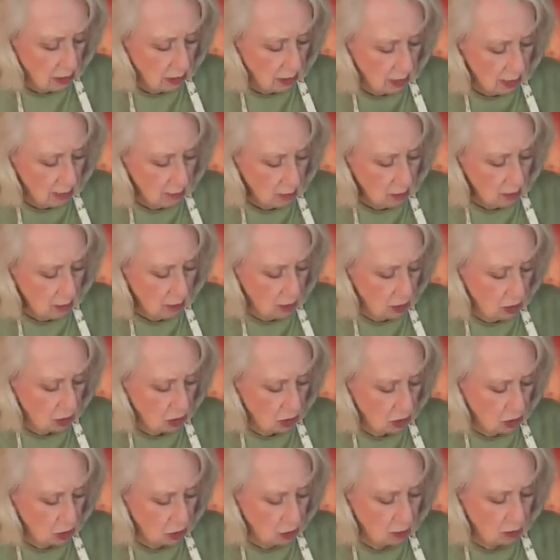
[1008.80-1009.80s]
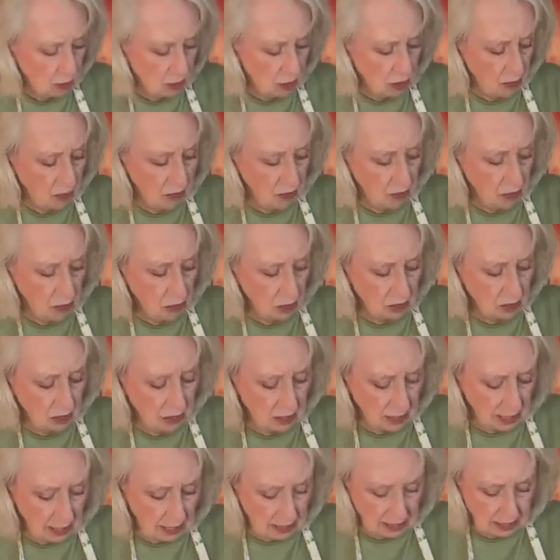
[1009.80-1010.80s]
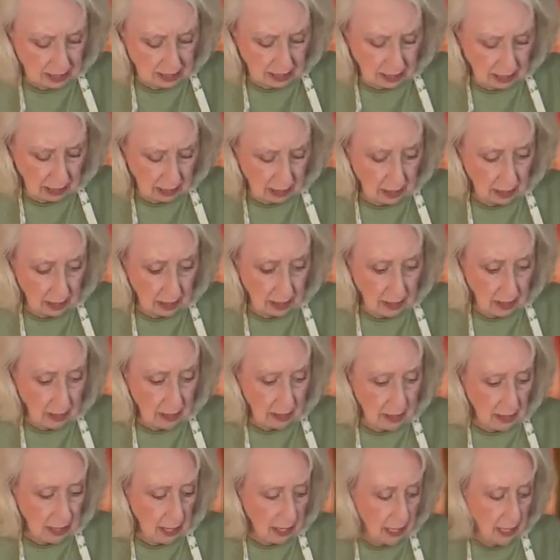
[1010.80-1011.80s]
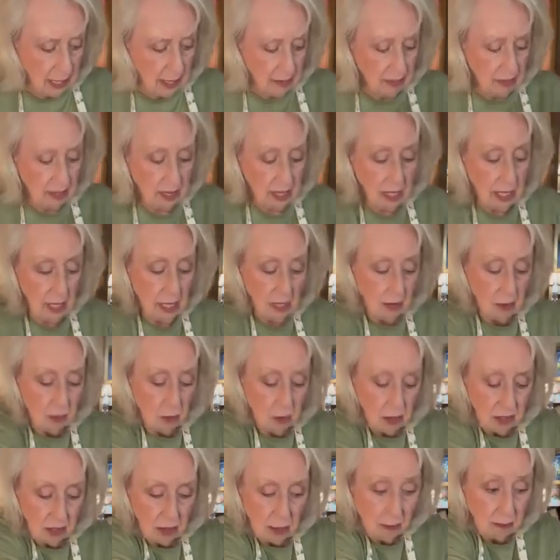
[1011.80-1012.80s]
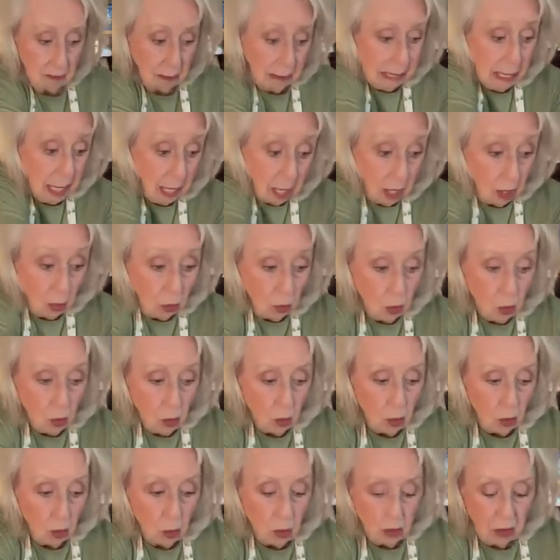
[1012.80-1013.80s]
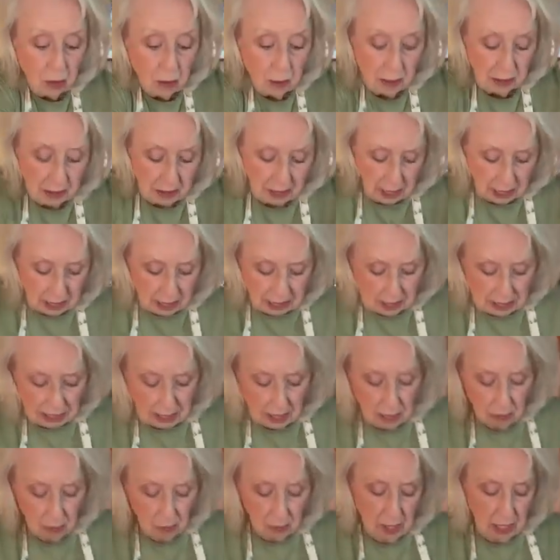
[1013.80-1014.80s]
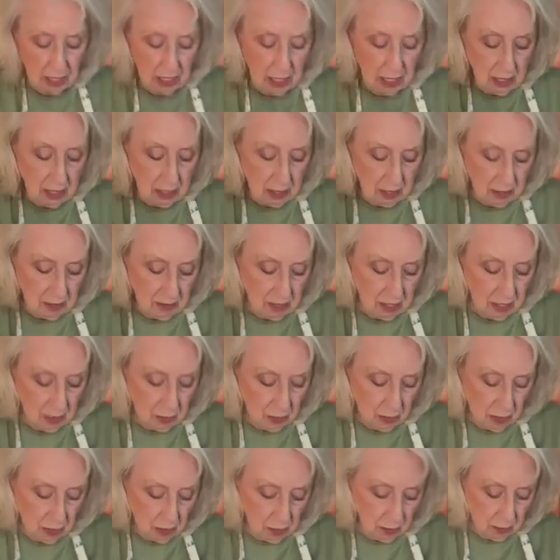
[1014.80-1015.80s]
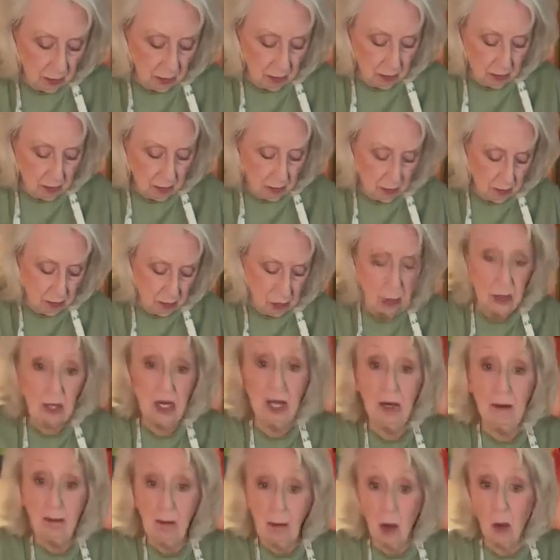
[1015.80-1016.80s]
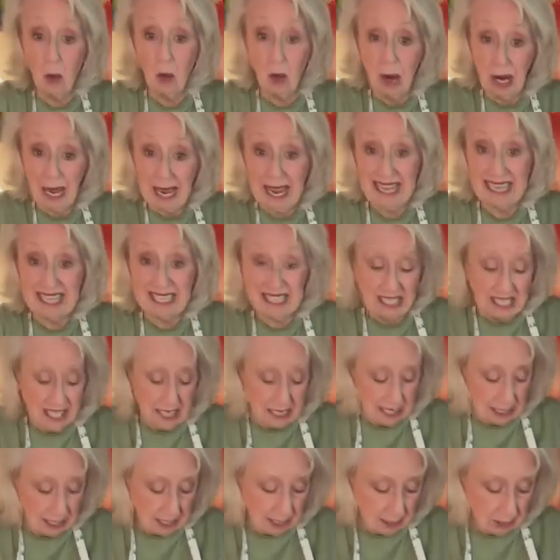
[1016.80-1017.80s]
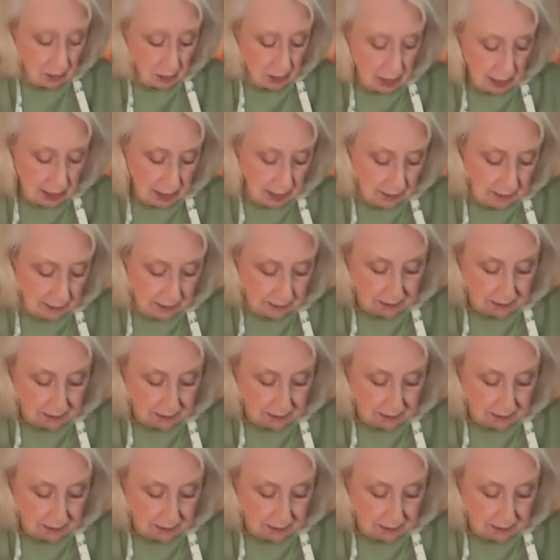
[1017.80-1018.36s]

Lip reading: I'm going to put 2 spoonfuls, and that's it. And then when the potatoes get ready, then we'll put in more as needed, okay?